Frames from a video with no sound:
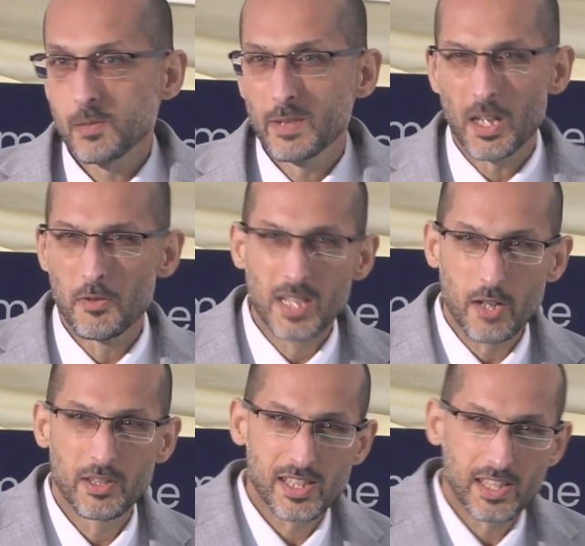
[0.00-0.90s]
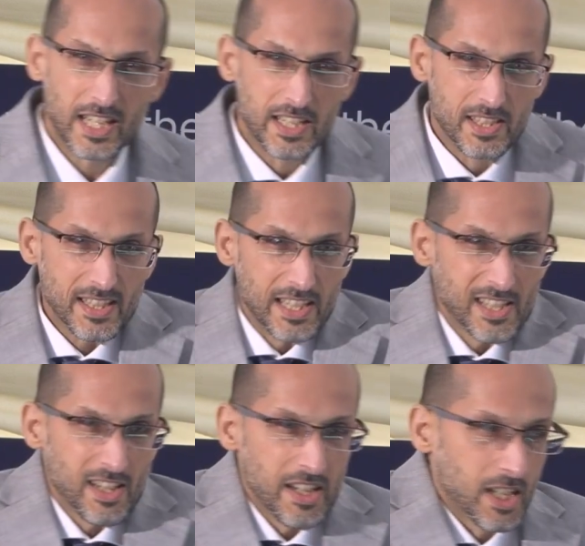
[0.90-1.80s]
We don't notice the changes. They
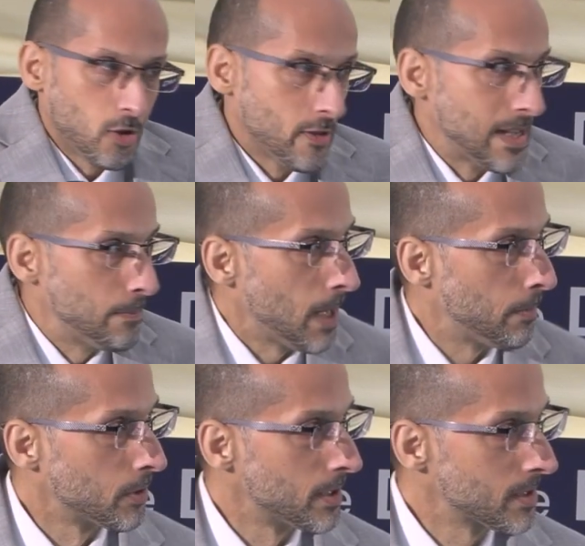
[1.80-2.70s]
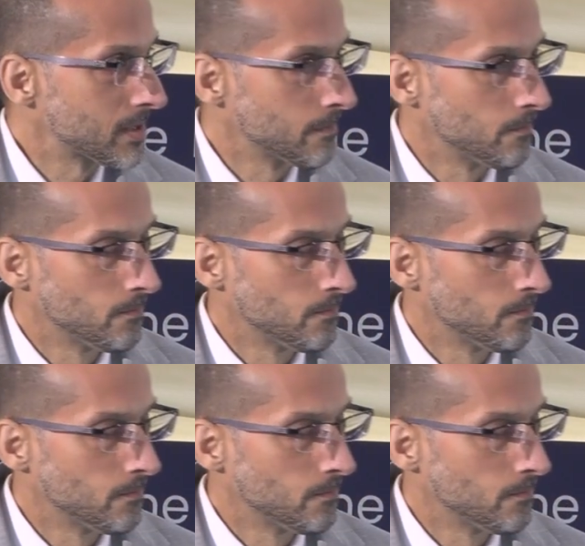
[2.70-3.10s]
just kind of creep up on us.